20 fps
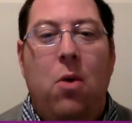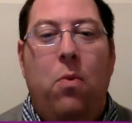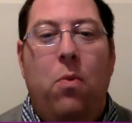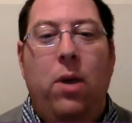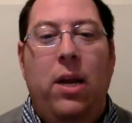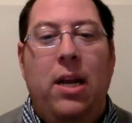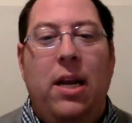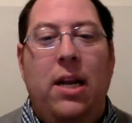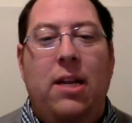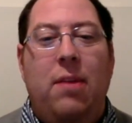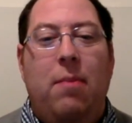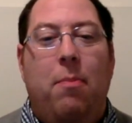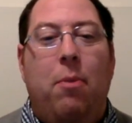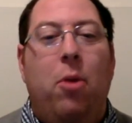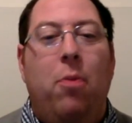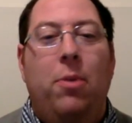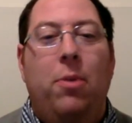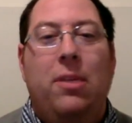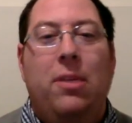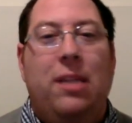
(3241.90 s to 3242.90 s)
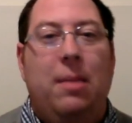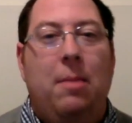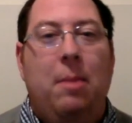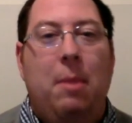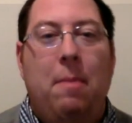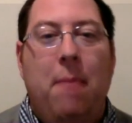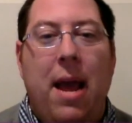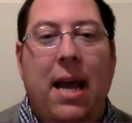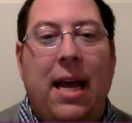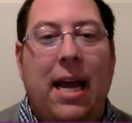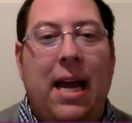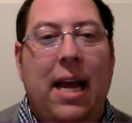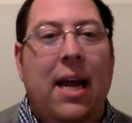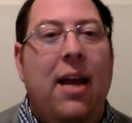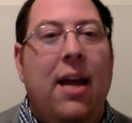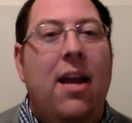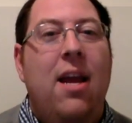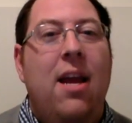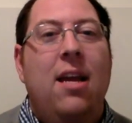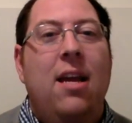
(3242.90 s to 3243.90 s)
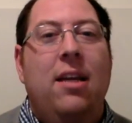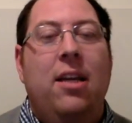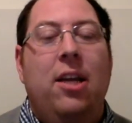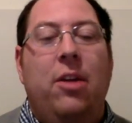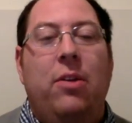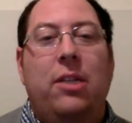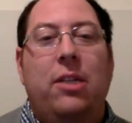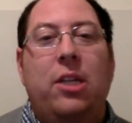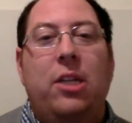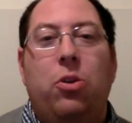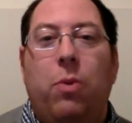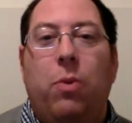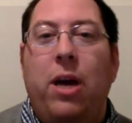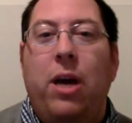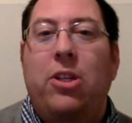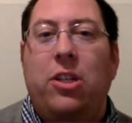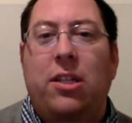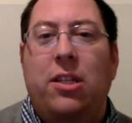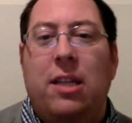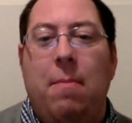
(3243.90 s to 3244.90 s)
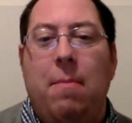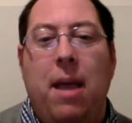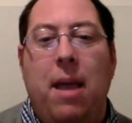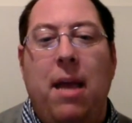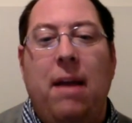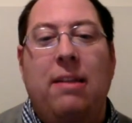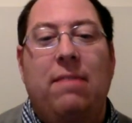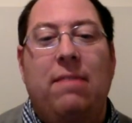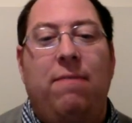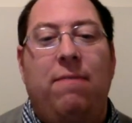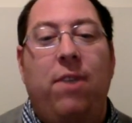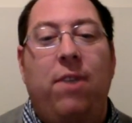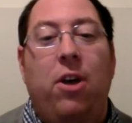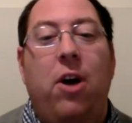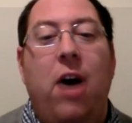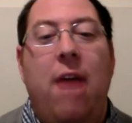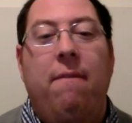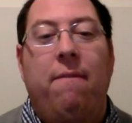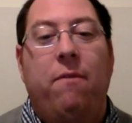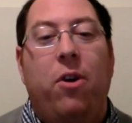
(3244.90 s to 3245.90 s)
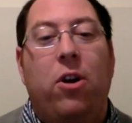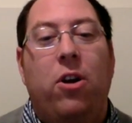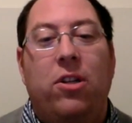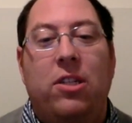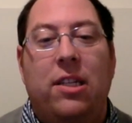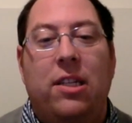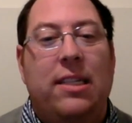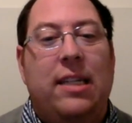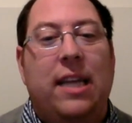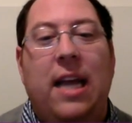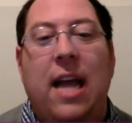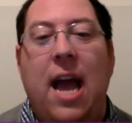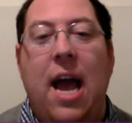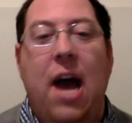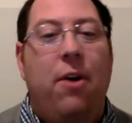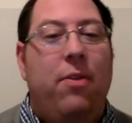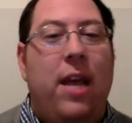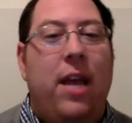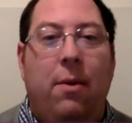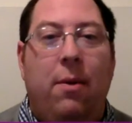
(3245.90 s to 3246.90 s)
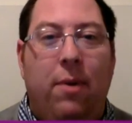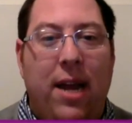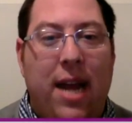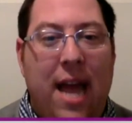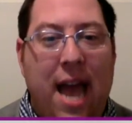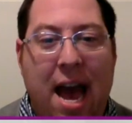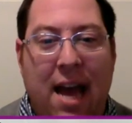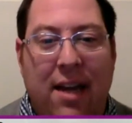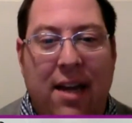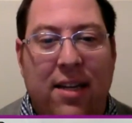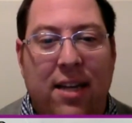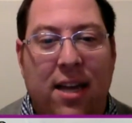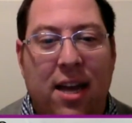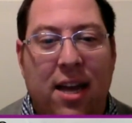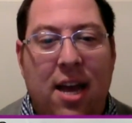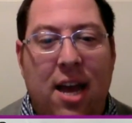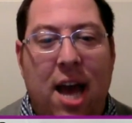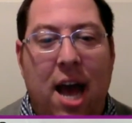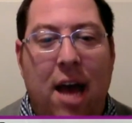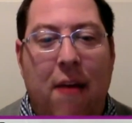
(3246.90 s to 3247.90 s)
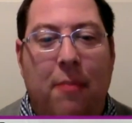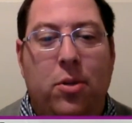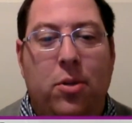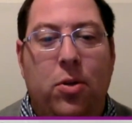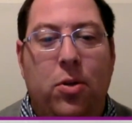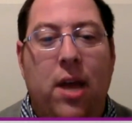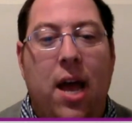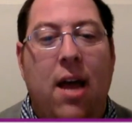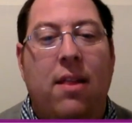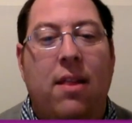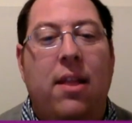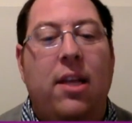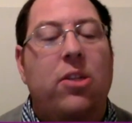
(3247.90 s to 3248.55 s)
we need to purposely be making situations that may feel adverse to see how they react to that.